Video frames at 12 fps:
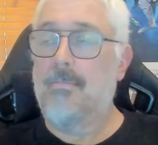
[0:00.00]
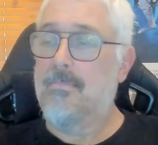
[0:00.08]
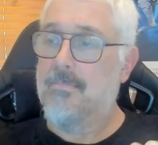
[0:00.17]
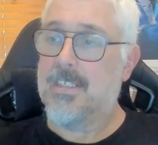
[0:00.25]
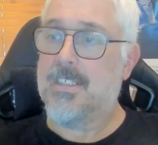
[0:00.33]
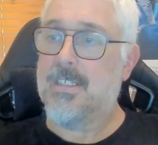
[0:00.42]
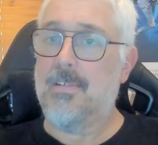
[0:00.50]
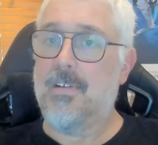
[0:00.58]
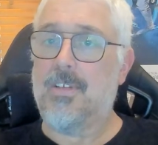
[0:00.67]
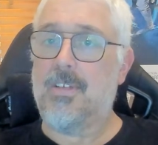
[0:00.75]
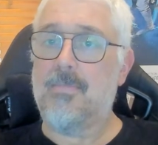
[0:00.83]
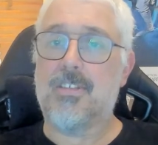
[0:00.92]
Mr.
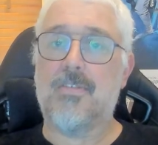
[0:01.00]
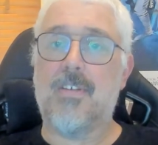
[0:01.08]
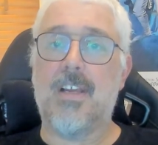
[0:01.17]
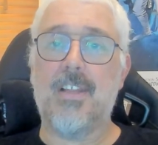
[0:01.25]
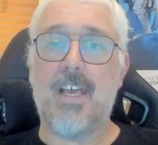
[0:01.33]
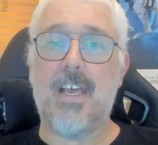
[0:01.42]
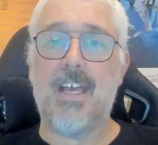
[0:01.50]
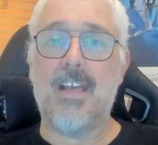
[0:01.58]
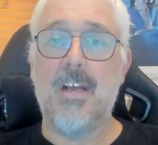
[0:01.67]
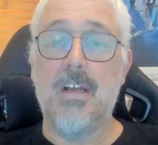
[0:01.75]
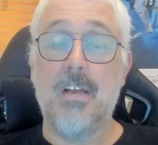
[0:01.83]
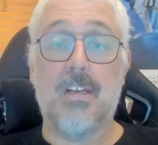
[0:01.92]
Plod will be straight there
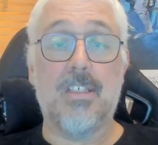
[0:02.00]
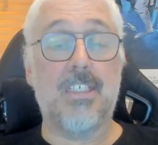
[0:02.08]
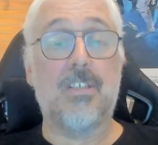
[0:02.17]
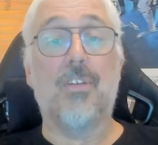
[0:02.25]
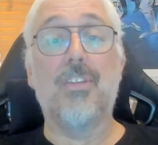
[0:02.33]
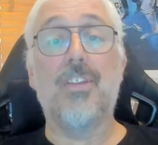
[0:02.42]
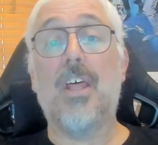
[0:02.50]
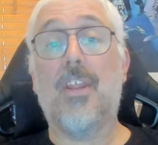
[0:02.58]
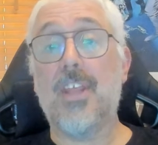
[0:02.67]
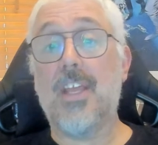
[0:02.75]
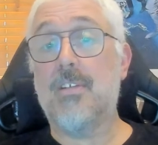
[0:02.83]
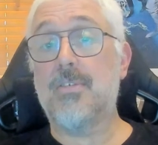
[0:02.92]
because he's got
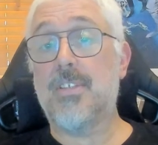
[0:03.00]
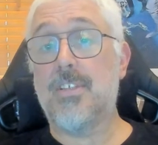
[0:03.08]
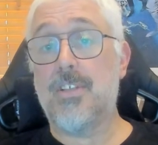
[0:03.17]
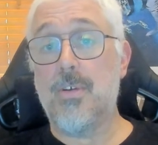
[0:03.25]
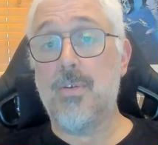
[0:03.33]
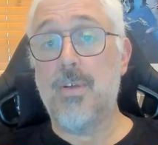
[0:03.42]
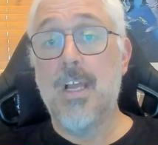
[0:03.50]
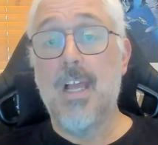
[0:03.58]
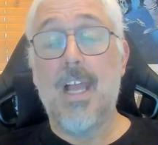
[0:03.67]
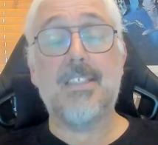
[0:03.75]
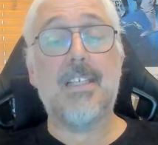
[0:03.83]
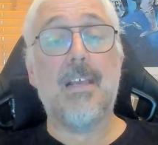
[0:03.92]
nothing else to do
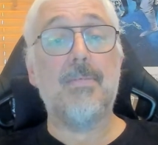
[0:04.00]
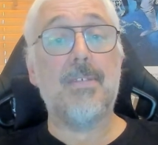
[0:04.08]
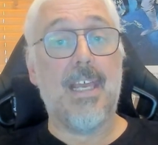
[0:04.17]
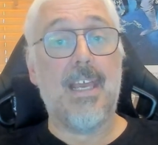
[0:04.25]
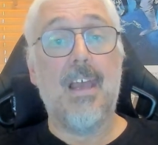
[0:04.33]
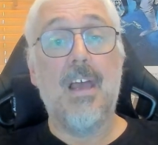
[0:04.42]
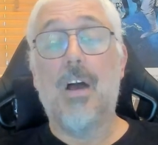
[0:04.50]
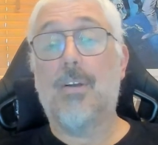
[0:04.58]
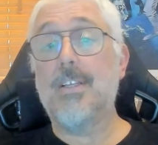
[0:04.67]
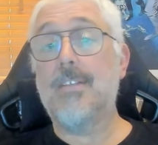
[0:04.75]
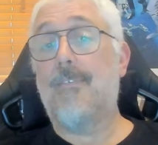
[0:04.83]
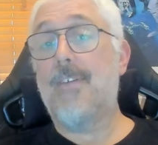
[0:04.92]
except sit on
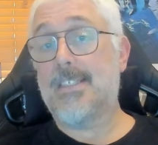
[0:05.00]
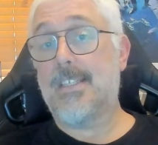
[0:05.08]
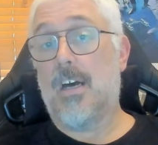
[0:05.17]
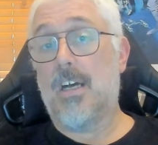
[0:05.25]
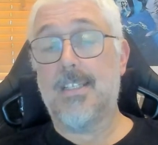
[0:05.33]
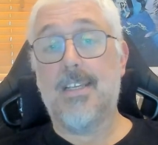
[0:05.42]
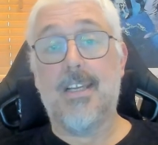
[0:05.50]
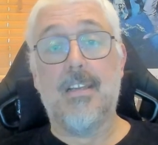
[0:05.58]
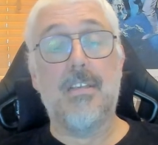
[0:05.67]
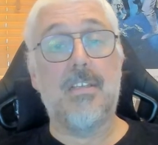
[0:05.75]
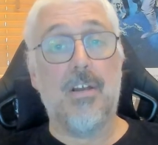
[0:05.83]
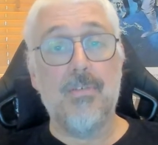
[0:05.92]
his fat ass and eat
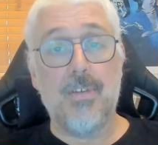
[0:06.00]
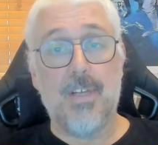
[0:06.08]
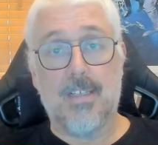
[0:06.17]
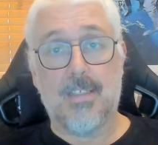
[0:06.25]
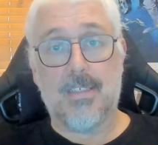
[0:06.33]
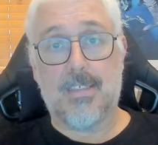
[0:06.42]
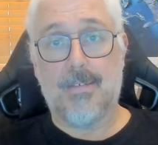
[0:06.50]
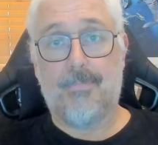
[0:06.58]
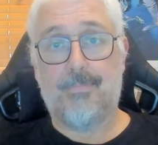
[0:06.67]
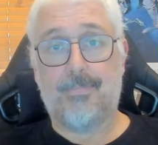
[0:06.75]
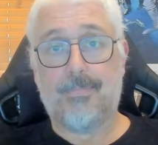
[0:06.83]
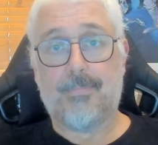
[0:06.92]
donuts.
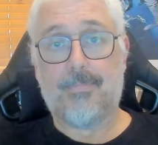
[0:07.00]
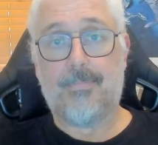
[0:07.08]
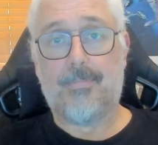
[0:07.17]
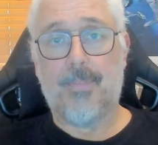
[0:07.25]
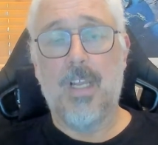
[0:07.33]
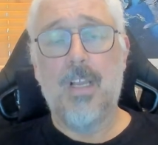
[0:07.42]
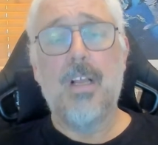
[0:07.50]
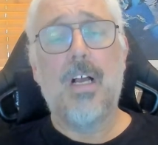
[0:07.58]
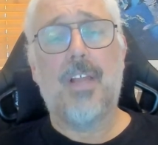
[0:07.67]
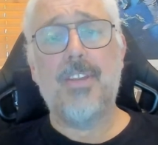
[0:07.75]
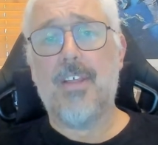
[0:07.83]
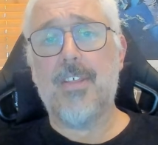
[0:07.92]

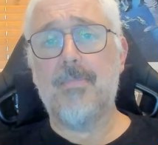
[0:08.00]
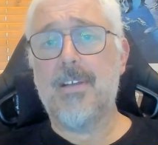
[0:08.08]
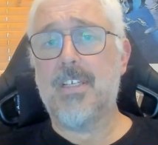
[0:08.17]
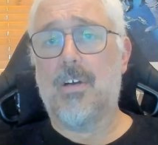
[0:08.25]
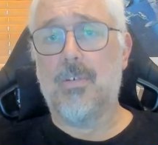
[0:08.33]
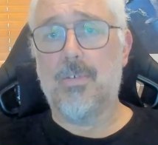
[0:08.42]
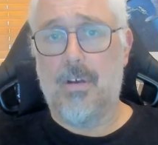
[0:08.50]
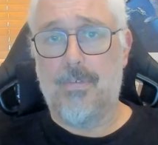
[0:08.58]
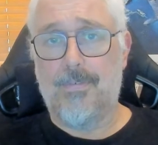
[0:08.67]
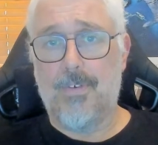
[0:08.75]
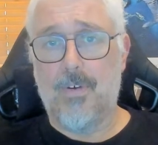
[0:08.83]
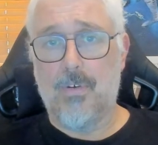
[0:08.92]
And now they've been told off
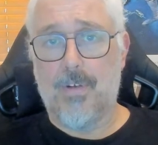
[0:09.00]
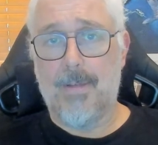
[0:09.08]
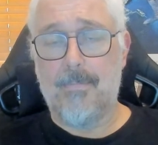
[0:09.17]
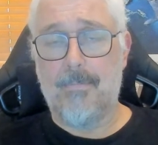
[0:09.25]
for it.